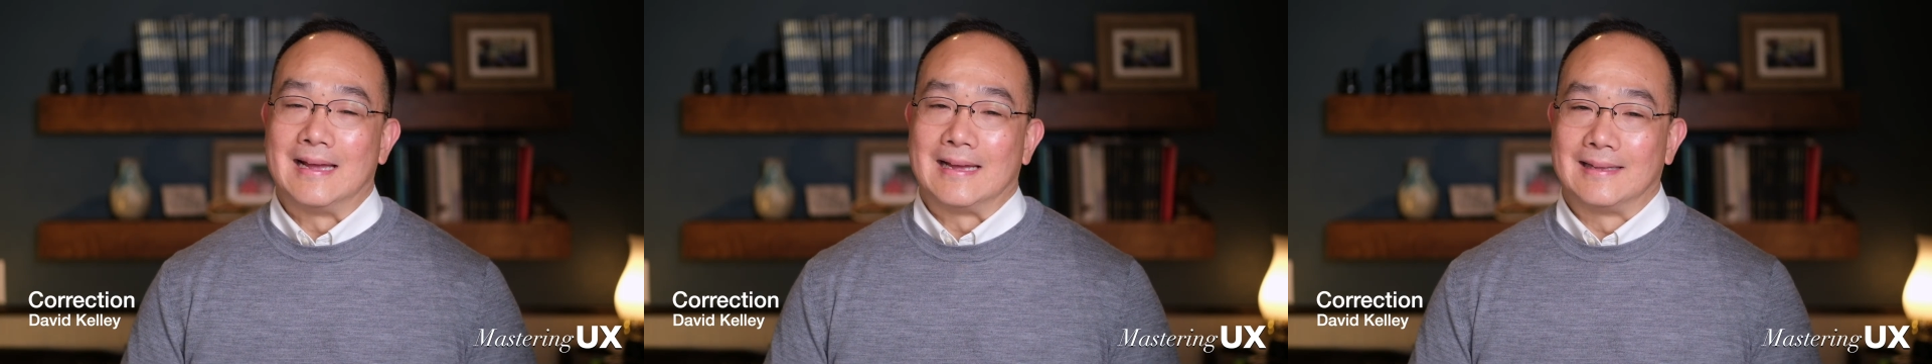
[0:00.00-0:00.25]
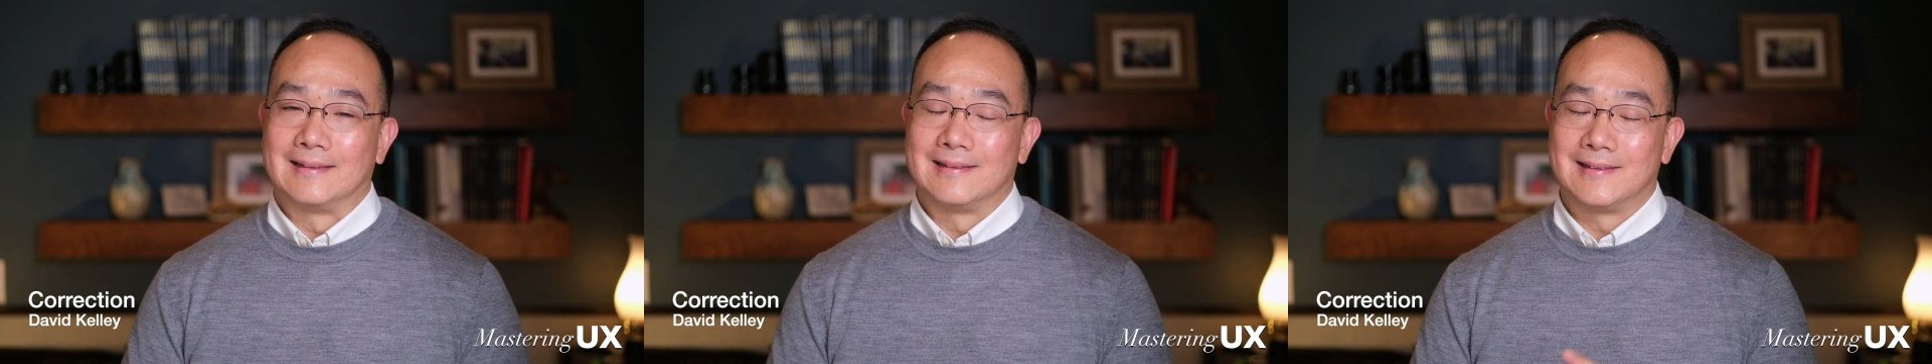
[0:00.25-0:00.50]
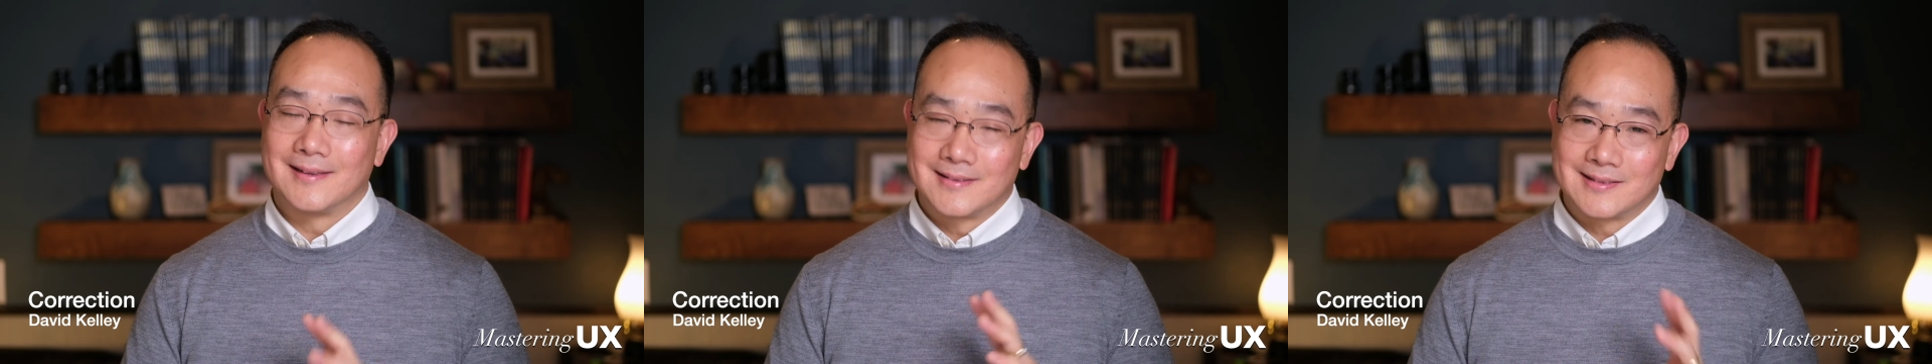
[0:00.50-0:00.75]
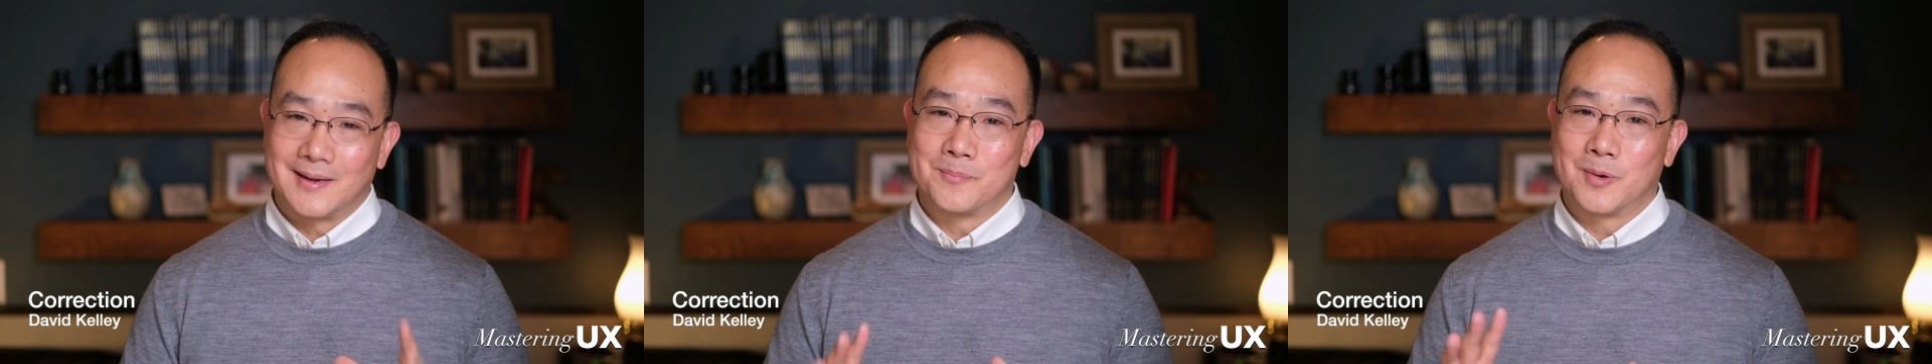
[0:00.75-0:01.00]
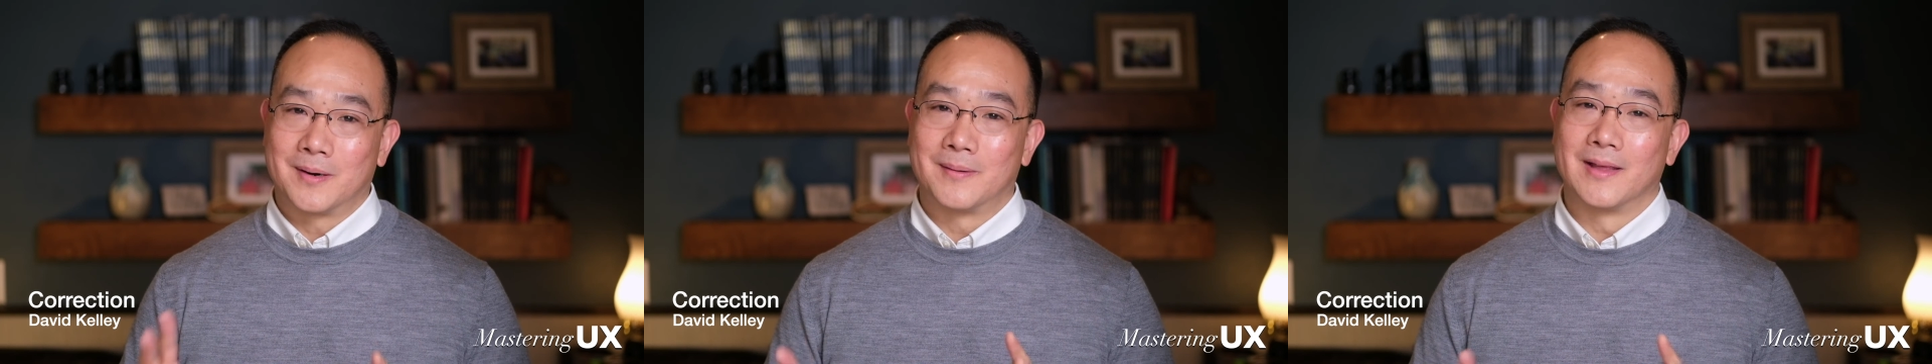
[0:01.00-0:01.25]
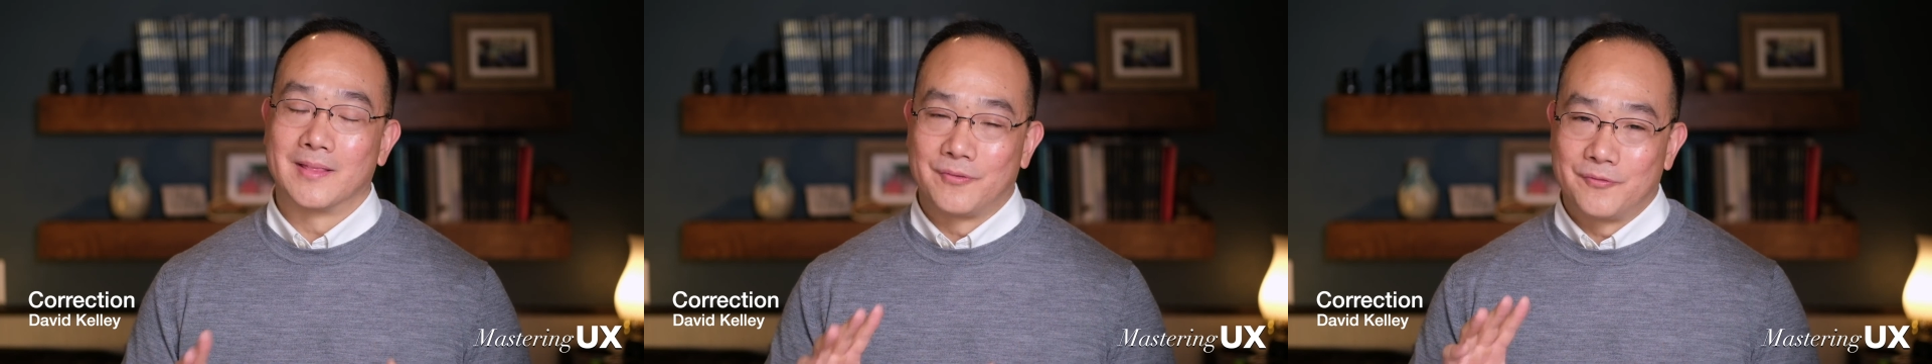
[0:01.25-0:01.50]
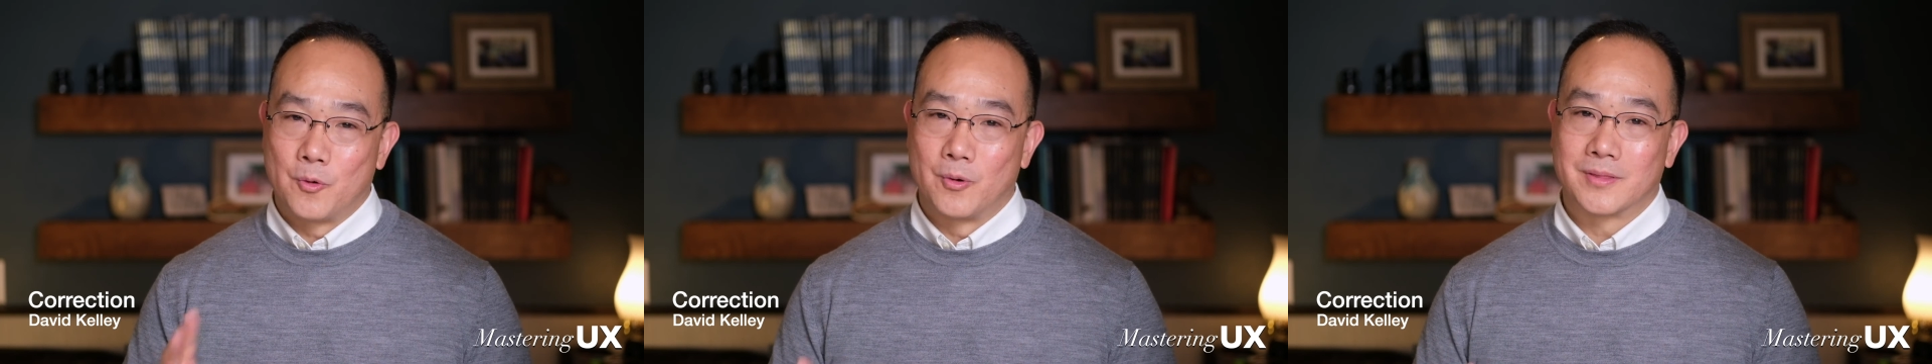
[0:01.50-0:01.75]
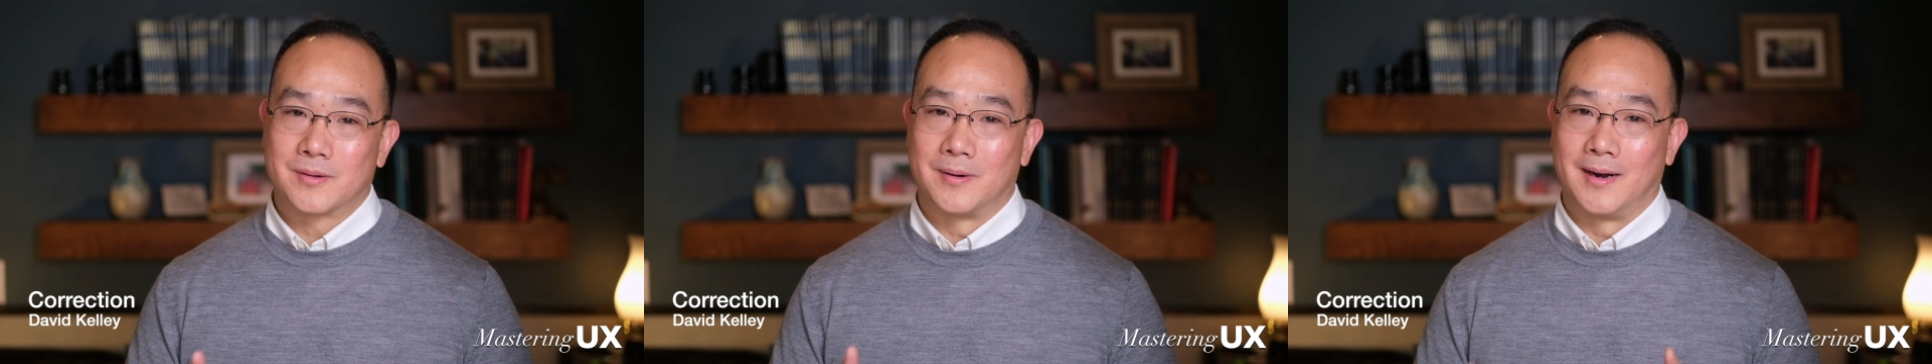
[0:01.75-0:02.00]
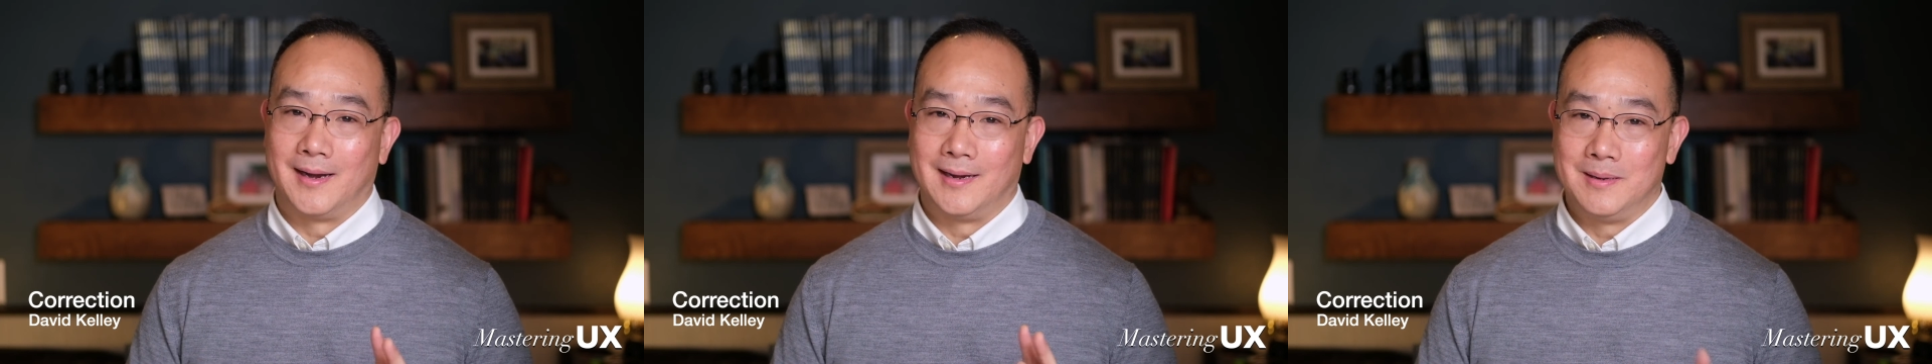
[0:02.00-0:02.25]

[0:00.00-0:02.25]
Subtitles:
it's somewhere around the fourth grade,